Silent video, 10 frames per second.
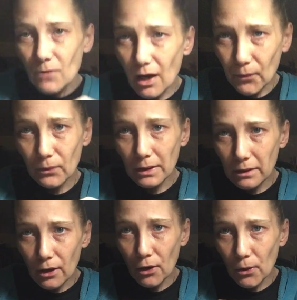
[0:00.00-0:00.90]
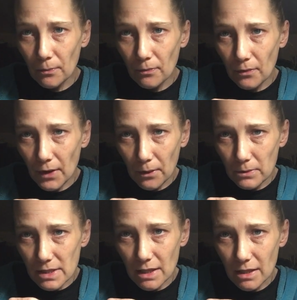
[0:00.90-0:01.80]
I really hope that
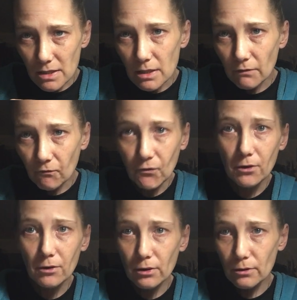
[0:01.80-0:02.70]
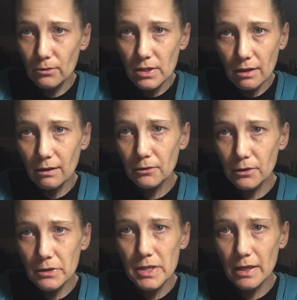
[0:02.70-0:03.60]
was easy for you to
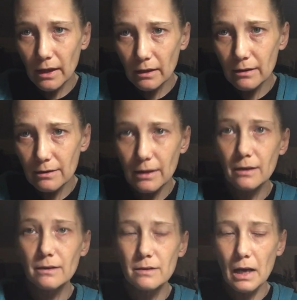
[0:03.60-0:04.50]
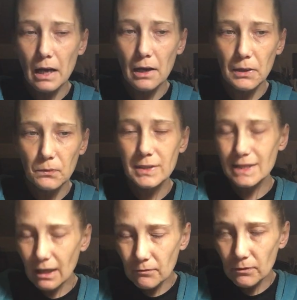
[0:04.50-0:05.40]
understand and I will
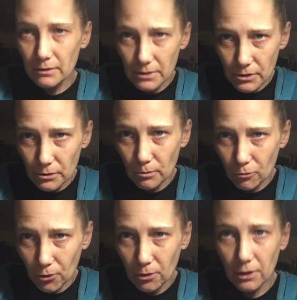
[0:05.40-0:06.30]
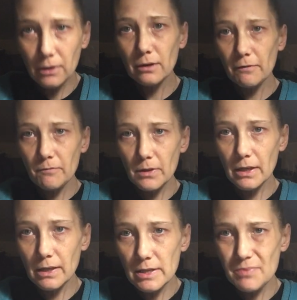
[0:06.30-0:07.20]
definitely do more of
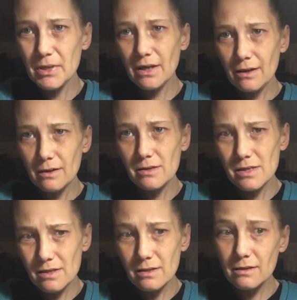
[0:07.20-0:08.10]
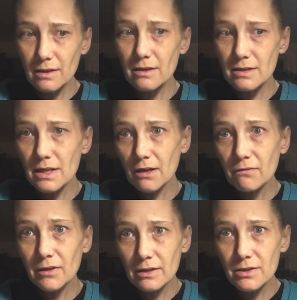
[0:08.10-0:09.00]
these because it
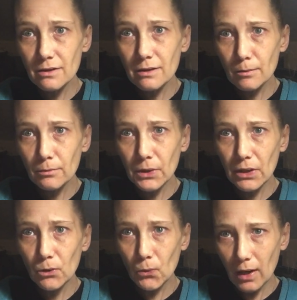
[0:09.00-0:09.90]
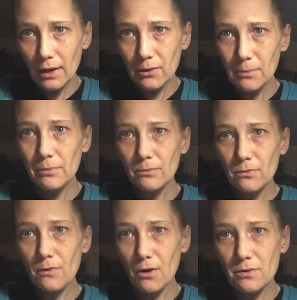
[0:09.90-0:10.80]
definitely took me quite a
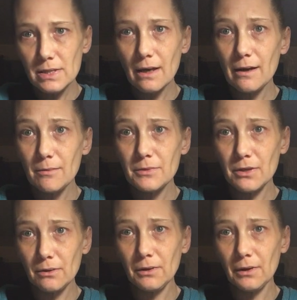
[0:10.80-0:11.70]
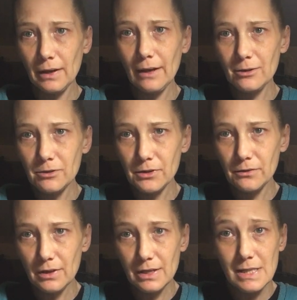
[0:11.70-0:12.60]
long time to learn how to
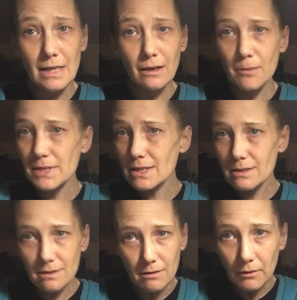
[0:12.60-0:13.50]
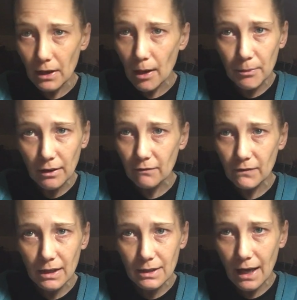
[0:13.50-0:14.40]
do this and I'm still not
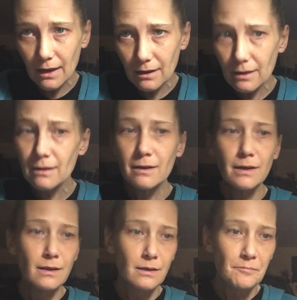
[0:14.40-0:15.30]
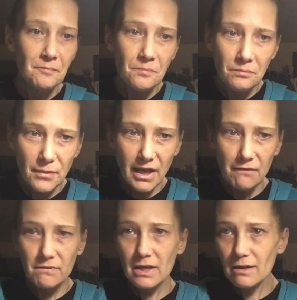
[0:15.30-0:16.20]
perfect at it but I
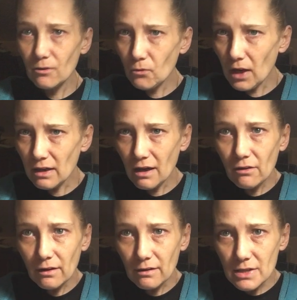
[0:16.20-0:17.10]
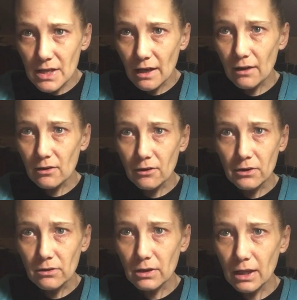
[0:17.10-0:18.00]
figured why not learn together
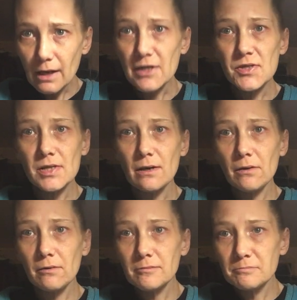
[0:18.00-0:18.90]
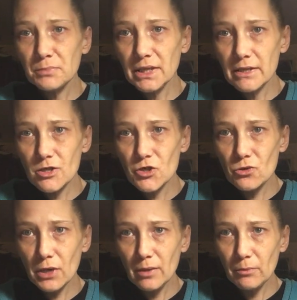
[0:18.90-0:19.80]
you and I so please
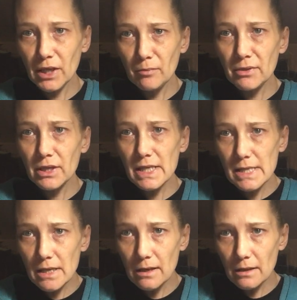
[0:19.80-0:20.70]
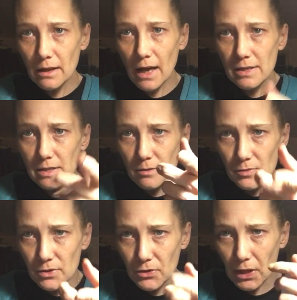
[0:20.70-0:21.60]
join me please hit that
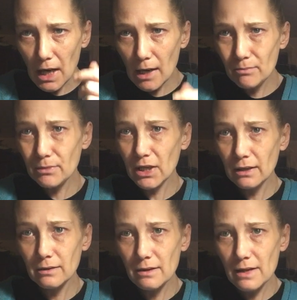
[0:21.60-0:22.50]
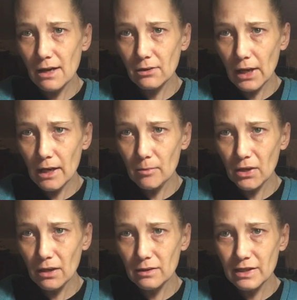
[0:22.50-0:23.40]
subscribe button that like
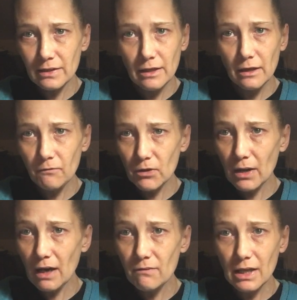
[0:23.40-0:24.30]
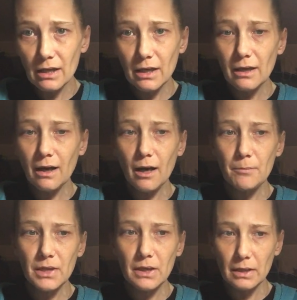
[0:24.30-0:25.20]
button and if you have any
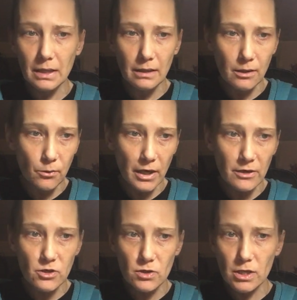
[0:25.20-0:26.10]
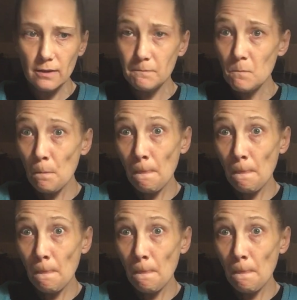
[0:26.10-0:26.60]
comment any question